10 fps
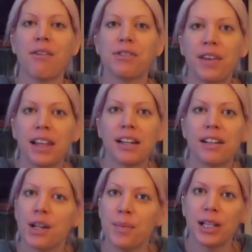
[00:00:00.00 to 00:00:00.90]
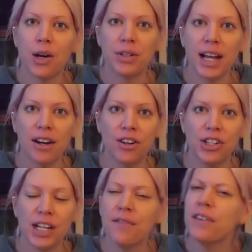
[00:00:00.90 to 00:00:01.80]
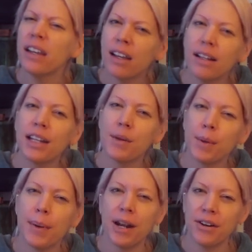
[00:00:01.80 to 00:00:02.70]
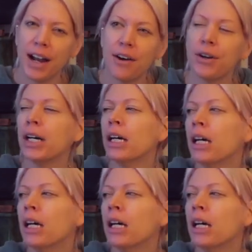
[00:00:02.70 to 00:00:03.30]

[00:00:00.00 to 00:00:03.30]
I was feeling a little bit low on energy. I'm feeling a little bit better now,